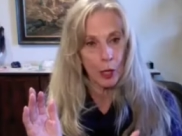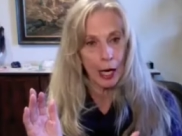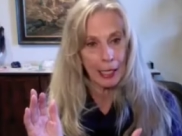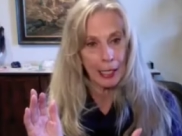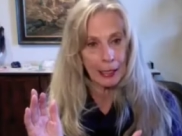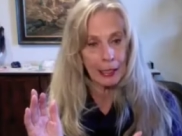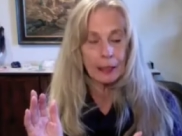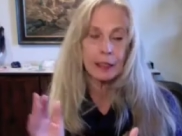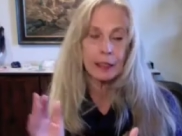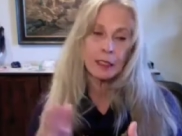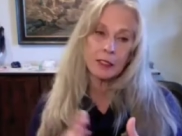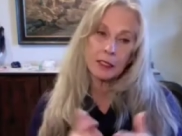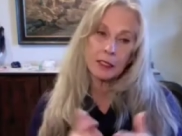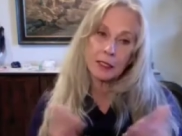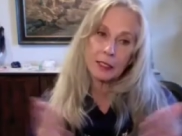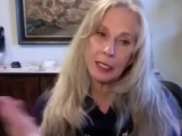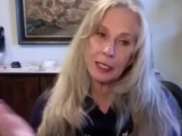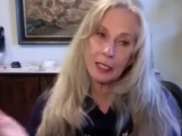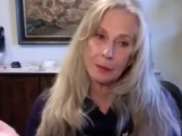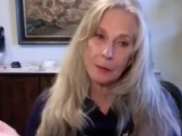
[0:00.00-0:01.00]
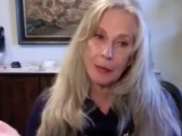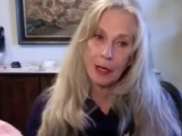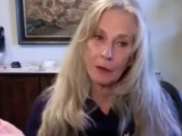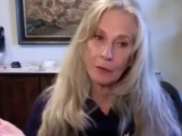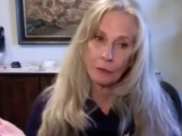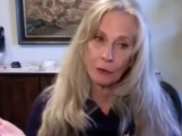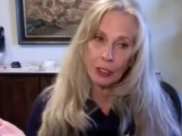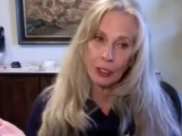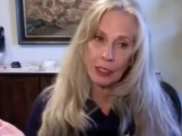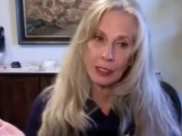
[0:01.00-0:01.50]
we're writing, let's just say it's
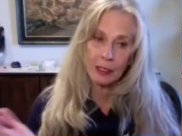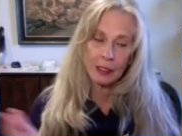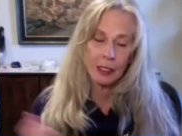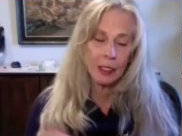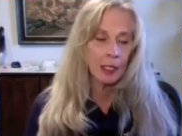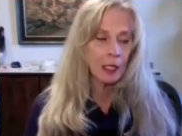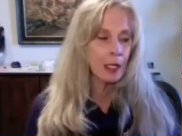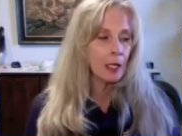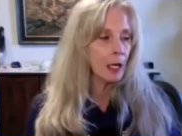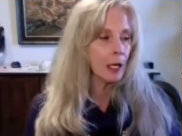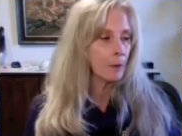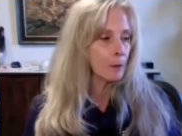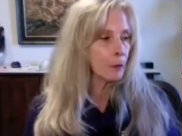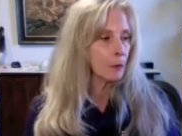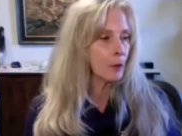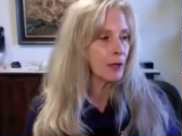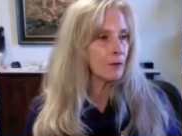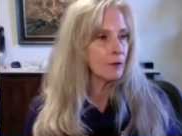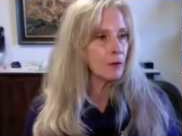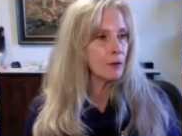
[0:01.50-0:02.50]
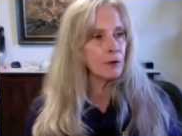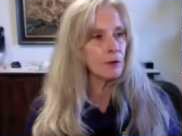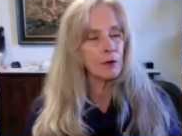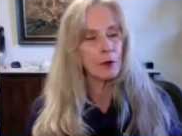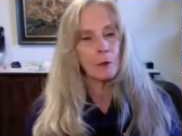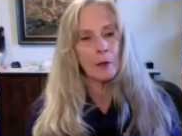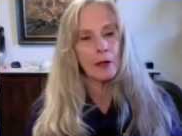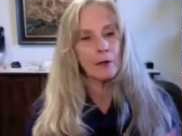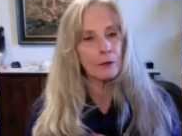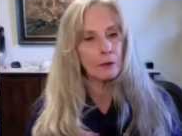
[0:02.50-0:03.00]
about friends. I'm grateful
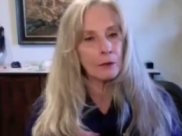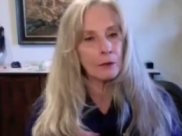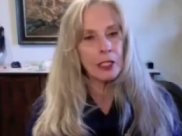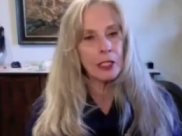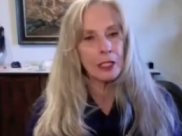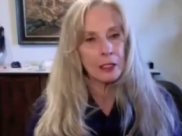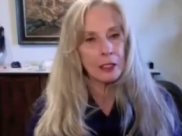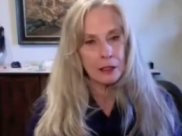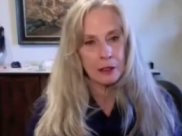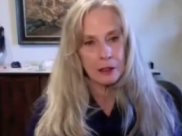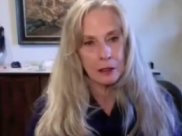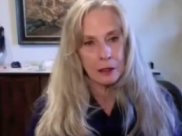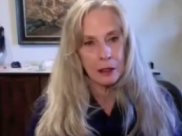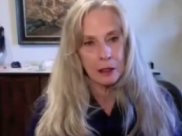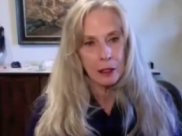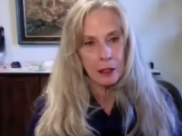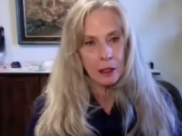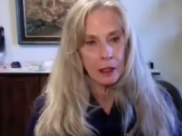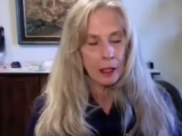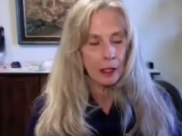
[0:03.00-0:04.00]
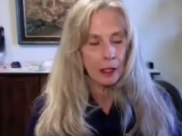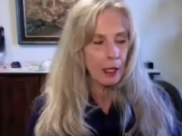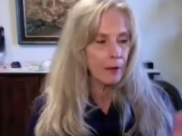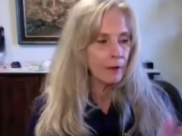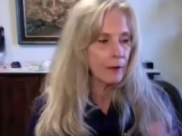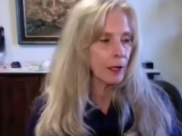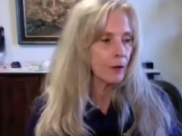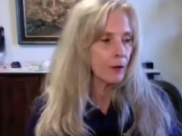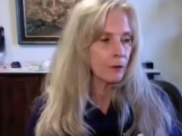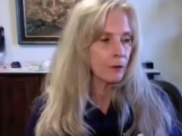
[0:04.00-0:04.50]
for my friends. Okay,
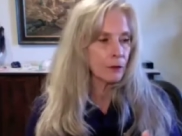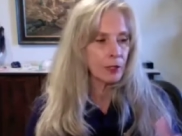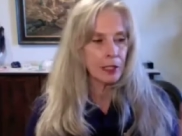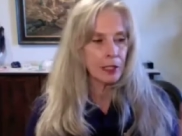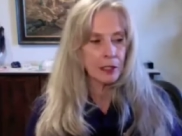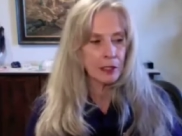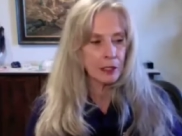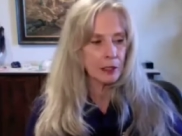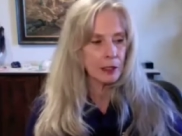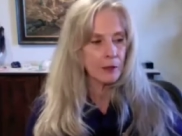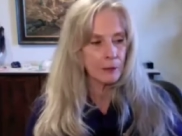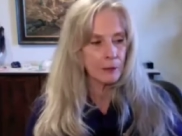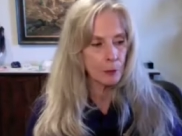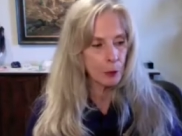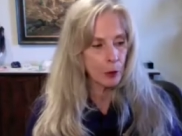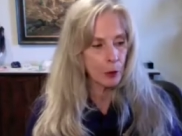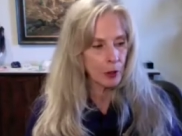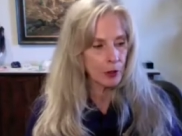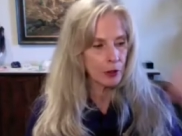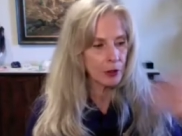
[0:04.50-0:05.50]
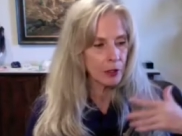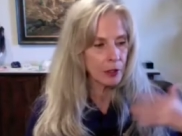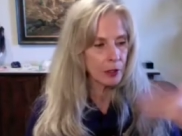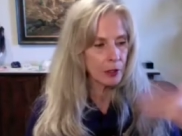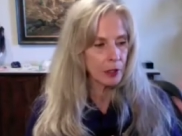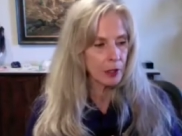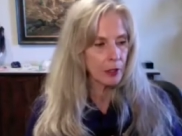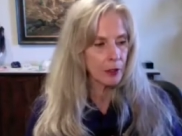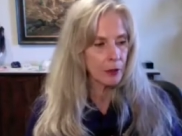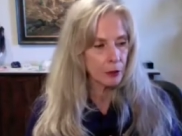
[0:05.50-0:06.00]
I've got friends in different parts of
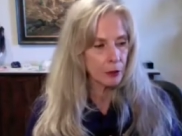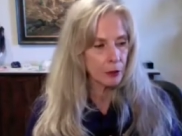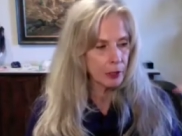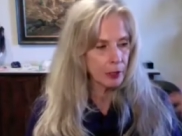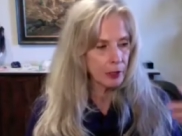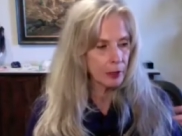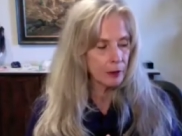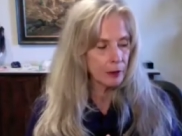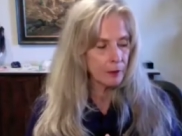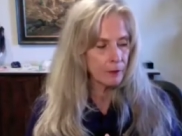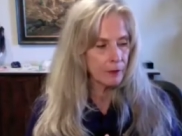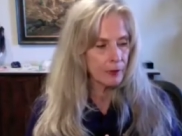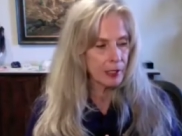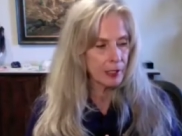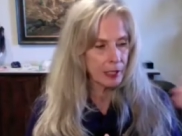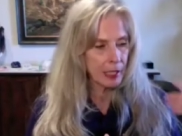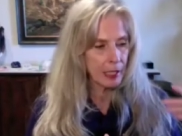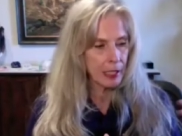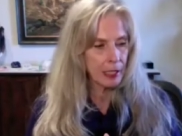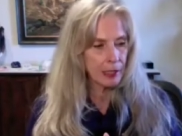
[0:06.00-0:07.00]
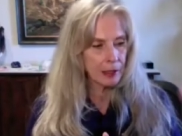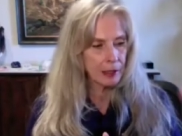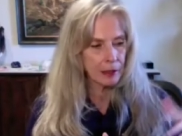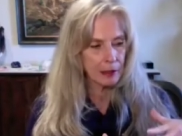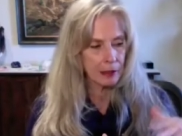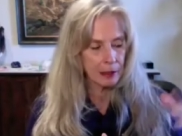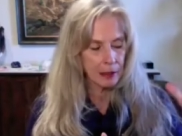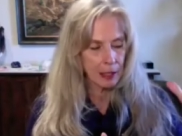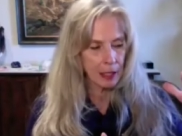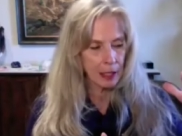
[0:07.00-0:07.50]
the country and the states
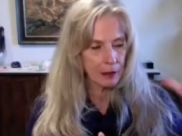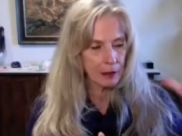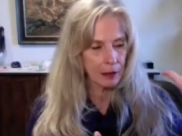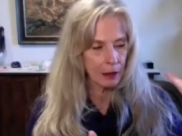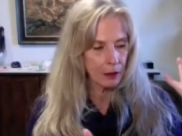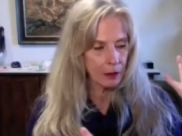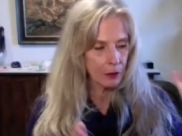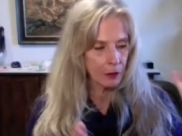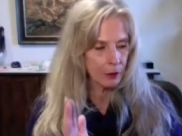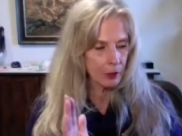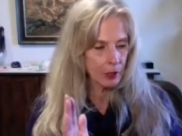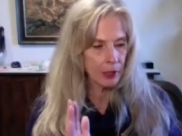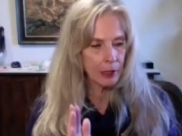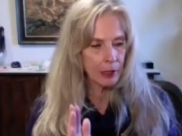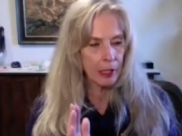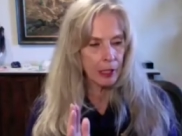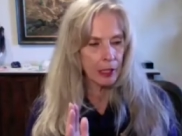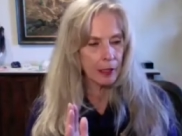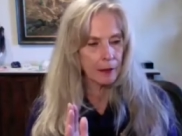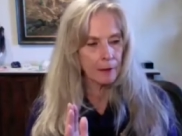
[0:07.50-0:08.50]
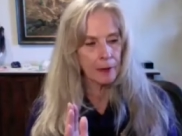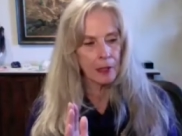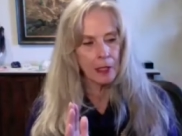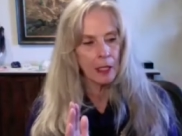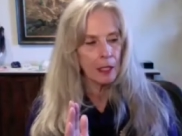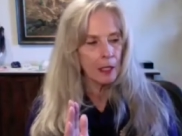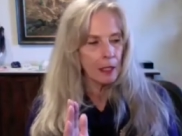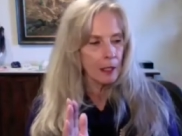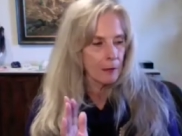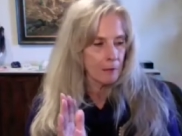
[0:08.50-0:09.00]
and out of country, and